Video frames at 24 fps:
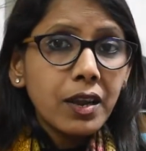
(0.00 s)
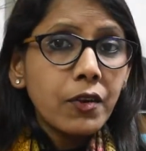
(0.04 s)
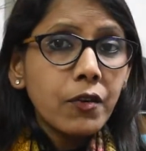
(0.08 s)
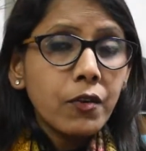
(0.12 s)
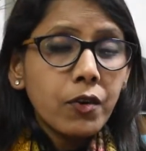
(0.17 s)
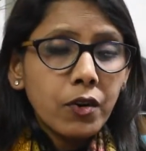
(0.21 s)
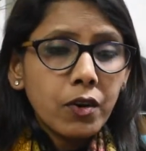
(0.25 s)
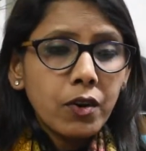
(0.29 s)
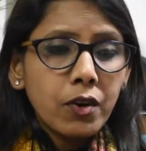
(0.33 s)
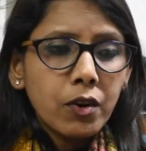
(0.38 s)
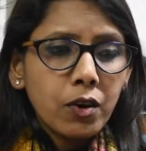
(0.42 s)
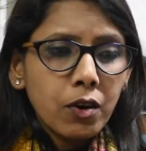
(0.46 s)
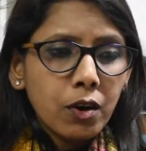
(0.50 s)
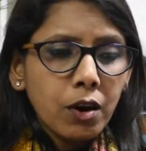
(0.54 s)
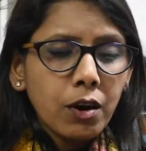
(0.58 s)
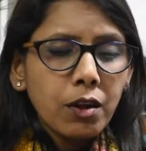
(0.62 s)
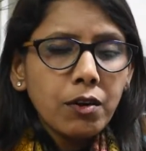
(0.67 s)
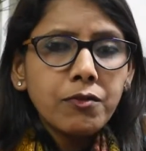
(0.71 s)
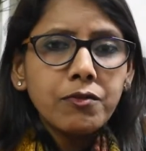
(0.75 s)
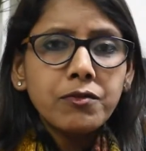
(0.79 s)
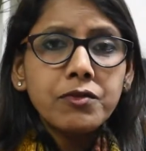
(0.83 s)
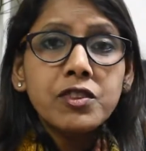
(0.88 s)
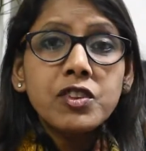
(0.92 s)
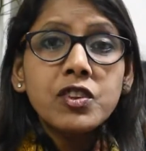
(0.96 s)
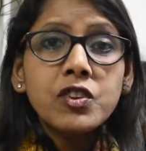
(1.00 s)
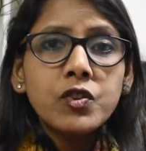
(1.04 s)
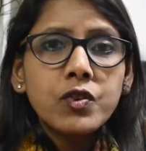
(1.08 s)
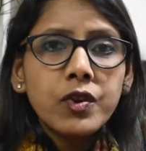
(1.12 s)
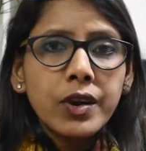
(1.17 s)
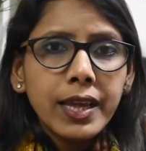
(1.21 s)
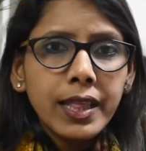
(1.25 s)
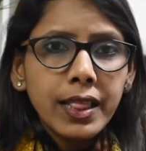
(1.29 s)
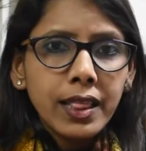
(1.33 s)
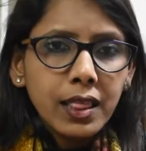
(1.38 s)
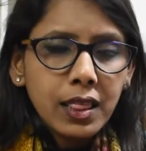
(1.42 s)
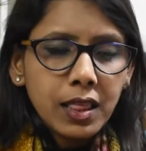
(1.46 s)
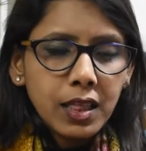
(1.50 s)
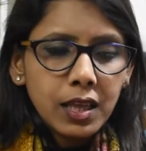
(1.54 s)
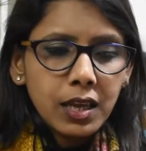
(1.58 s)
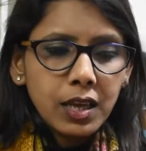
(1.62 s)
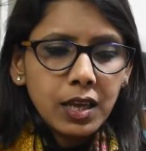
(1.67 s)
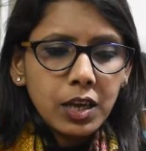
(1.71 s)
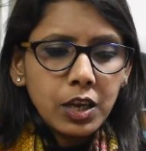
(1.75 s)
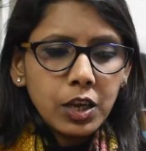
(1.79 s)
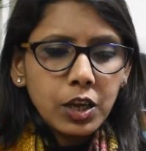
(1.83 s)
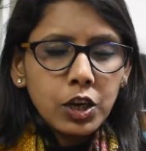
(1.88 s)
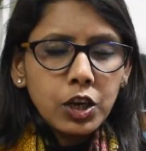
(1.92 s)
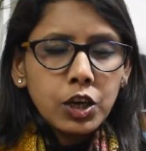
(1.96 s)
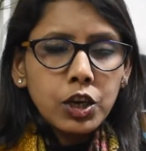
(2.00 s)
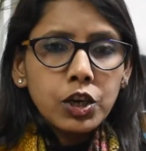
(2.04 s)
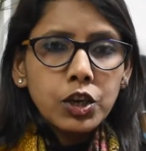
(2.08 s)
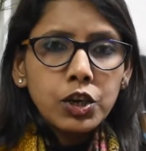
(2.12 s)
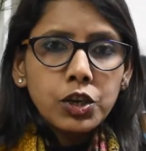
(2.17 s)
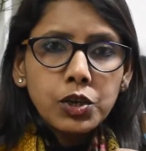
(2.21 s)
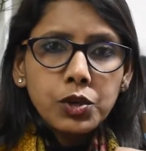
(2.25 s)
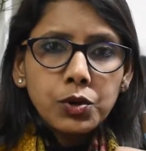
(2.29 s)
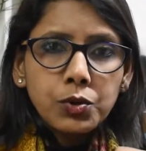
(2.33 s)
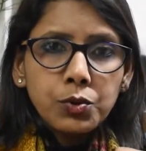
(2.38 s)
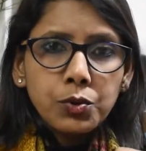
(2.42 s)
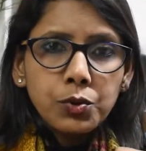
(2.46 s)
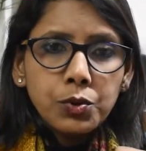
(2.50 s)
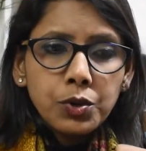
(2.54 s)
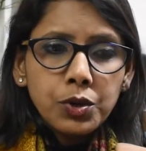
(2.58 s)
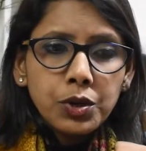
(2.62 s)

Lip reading: a lot of strength to